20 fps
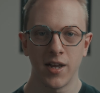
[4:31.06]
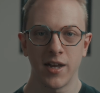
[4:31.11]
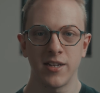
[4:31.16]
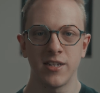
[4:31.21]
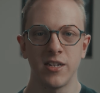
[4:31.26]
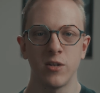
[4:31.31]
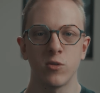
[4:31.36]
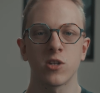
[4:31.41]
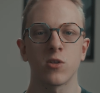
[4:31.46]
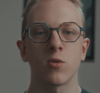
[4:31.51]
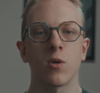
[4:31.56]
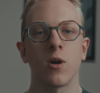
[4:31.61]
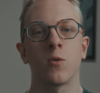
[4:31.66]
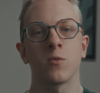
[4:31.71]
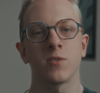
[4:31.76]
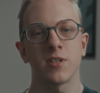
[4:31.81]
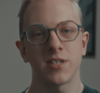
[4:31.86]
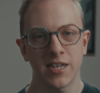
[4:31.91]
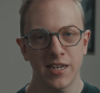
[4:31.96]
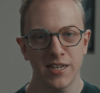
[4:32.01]
and use your
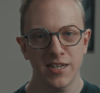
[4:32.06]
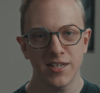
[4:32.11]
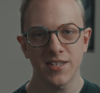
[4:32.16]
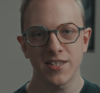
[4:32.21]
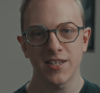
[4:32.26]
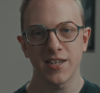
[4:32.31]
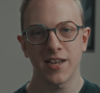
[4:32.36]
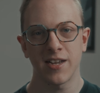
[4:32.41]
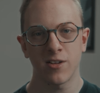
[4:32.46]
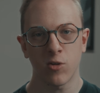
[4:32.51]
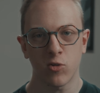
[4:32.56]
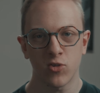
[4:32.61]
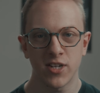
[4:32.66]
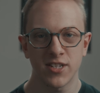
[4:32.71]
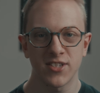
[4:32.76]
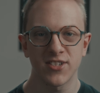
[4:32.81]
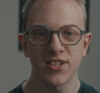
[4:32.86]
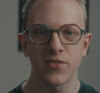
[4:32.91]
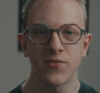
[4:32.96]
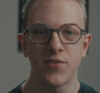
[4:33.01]
own taste and
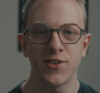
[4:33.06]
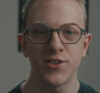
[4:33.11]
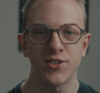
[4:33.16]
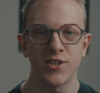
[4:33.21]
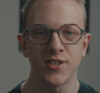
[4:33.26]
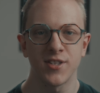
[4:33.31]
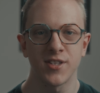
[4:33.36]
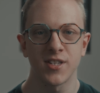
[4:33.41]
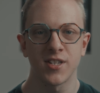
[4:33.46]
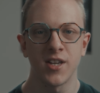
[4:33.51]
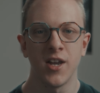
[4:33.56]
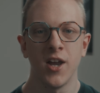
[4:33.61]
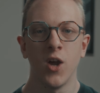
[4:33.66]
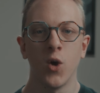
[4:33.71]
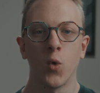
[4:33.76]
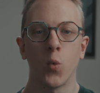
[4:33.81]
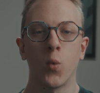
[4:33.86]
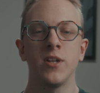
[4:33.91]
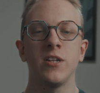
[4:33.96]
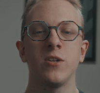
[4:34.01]
artistic visions
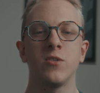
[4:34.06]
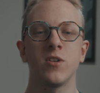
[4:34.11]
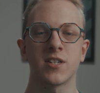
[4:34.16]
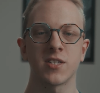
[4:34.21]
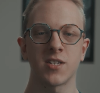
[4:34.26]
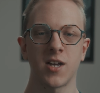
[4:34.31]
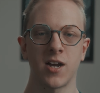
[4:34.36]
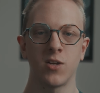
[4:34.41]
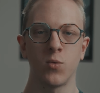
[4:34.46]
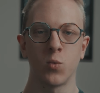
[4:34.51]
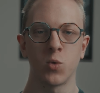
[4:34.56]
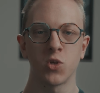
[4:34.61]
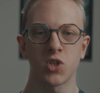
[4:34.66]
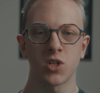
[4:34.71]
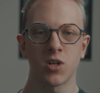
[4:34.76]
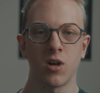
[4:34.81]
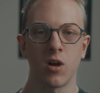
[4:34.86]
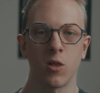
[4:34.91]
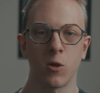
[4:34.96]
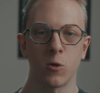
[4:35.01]
when you decide which
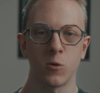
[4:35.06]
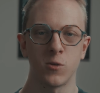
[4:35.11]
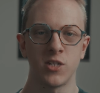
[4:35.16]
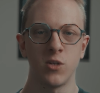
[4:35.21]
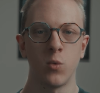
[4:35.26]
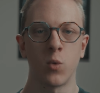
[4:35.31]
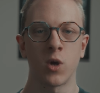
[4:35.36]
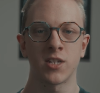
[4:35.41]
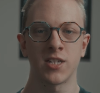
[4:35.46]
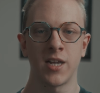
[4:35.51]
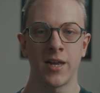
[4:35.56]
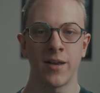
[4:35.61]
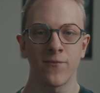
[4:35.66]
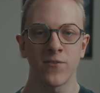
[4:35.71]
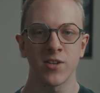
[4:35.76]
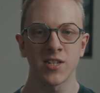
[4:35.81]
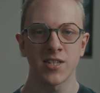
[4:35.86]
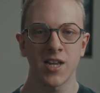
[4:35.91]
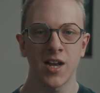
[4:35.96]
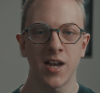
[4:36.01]
colors you want to
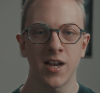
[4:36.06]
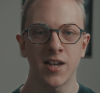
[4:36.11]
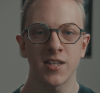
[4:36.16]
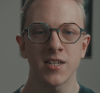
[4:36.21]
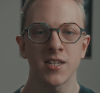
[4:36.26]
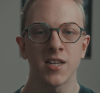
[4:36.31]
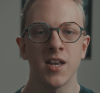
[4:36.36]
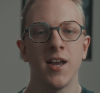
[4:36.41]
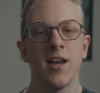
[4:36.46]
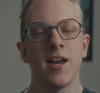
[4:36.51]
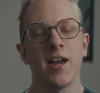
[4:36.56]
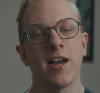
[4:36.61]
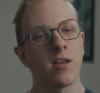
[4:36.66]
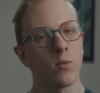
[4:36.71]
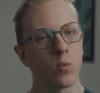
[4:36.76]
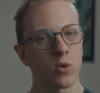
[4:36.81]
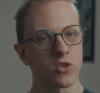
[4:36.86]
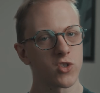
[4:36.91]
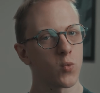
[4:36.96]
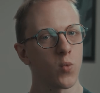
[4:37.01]
emphasize and
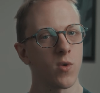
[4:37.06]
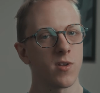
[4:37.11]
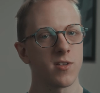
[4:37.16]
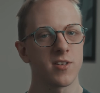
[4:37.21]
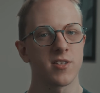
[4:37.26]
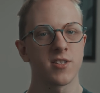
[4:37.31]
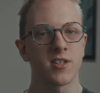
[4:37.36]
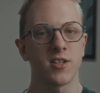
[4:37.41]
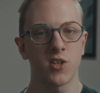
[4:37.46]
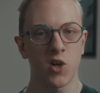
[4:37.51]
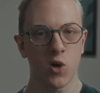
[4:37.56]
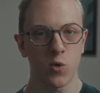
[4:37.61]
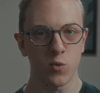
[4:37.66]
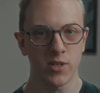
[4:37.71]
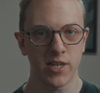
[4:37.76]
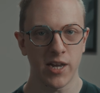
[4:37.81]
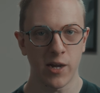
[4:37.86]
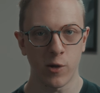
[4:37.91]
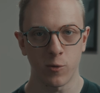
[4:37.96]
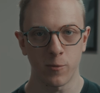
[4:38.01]
which ones to tone
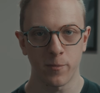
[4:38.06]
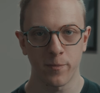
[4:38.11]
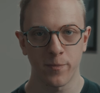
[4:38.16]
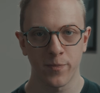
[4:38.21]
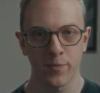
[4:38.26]
down.